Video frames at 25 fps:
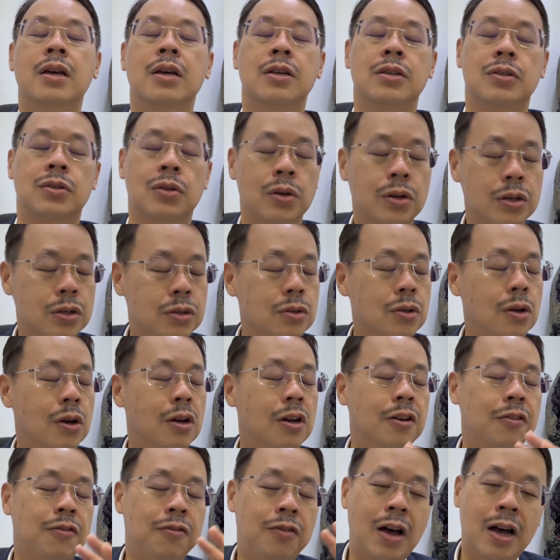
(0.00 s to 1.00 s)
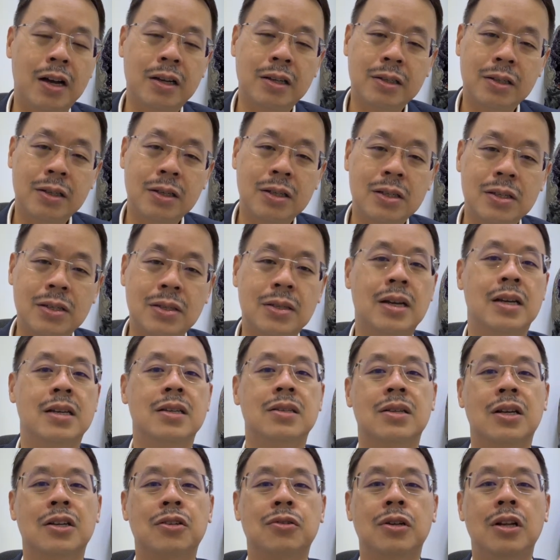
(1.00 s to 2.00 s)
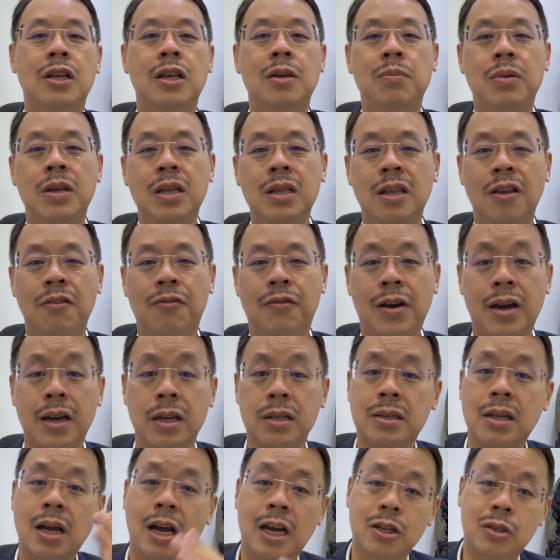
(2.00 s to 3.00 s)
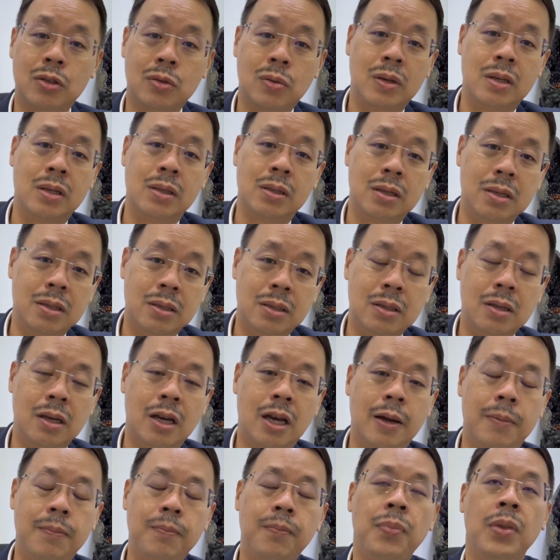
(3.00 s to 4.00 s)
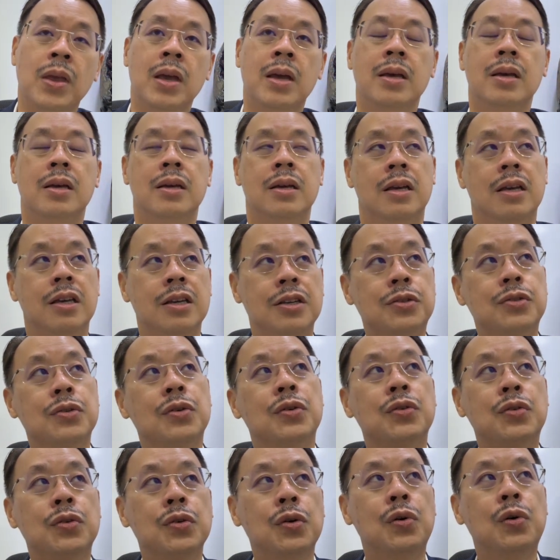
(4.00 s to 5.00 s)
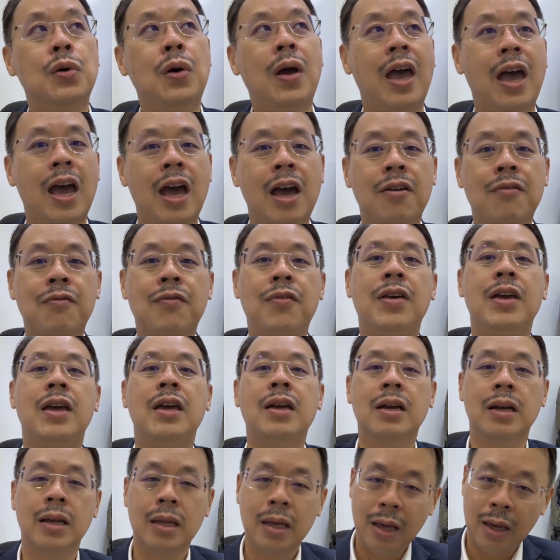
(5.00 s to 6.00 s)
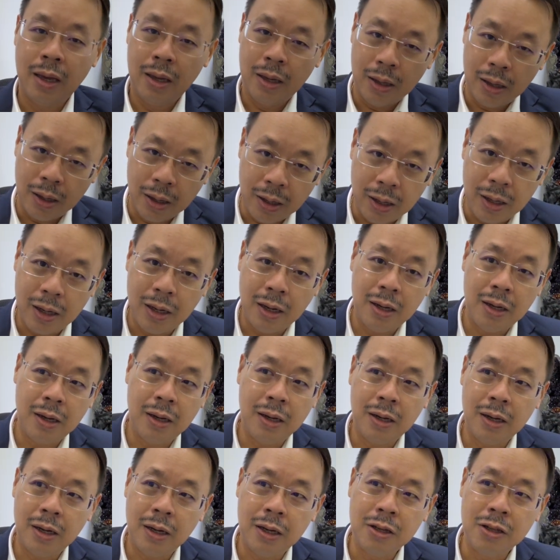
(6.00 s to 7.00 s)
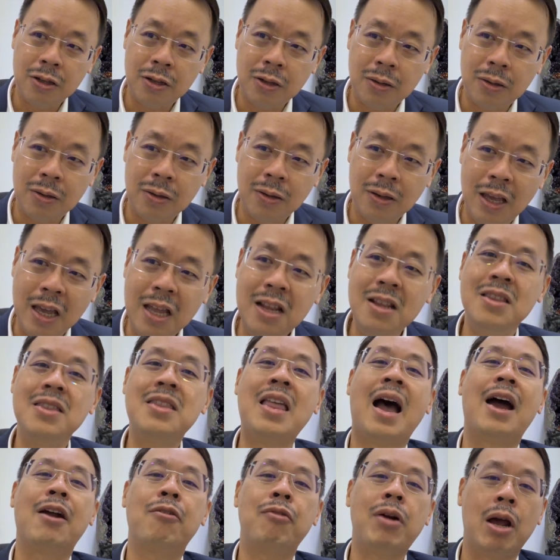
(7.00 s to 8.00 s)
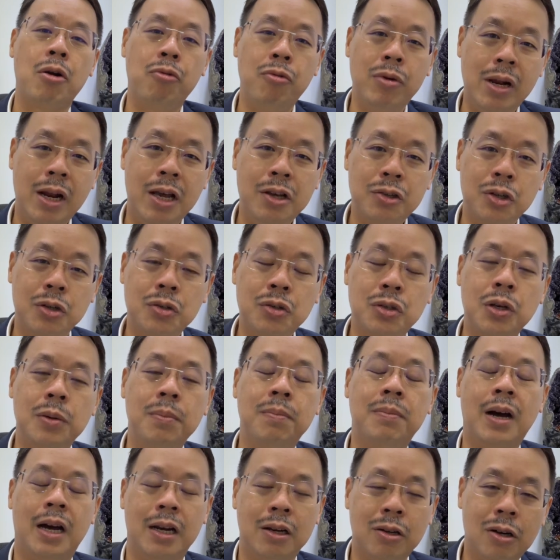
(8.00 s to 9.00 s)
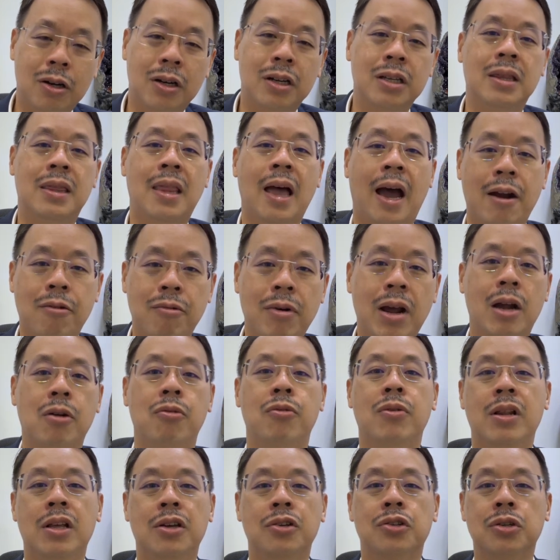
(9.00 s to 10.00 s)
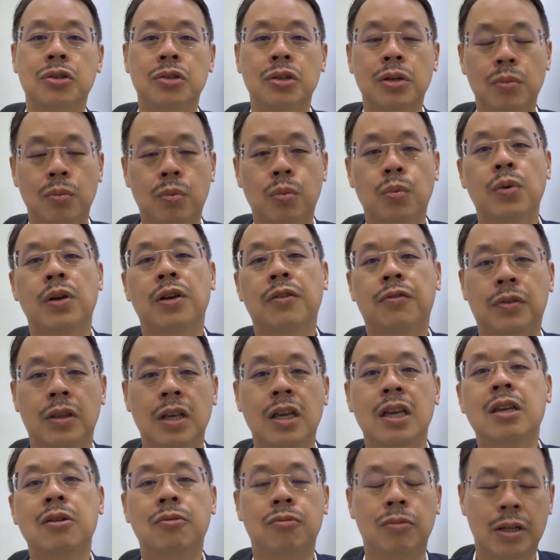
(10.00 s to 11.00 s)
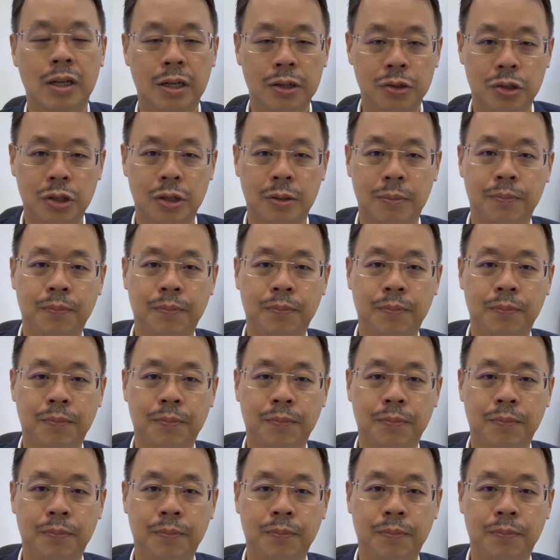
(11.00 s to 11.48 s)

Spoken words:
So it's not a fungus that is actually being defined as Tai Sui TCM. It is also having an indirect relationship, but not a direct relationship with the religion,